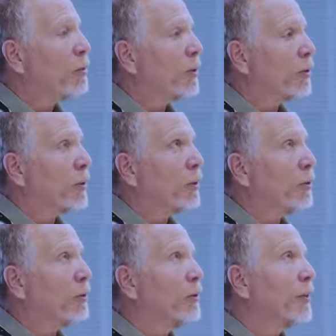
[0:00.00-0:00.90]
able
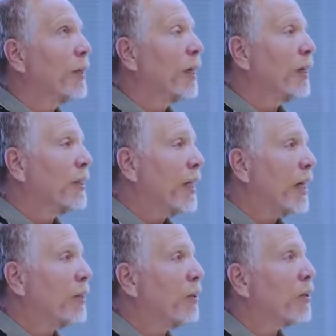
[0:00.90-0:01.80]
to
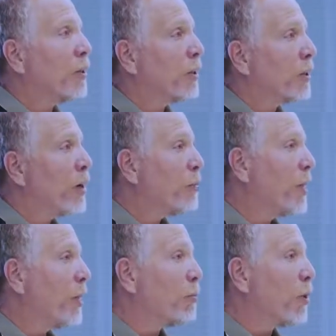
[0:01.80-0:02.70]
addend the
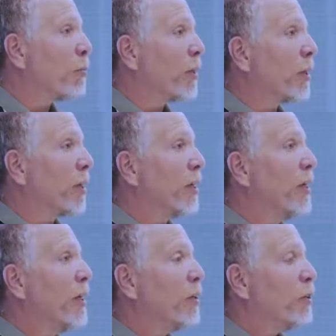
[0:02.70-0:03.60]
therapy appropriately
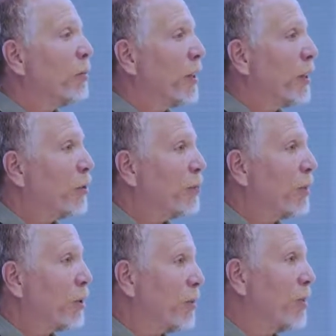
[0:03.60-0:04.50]
to meet this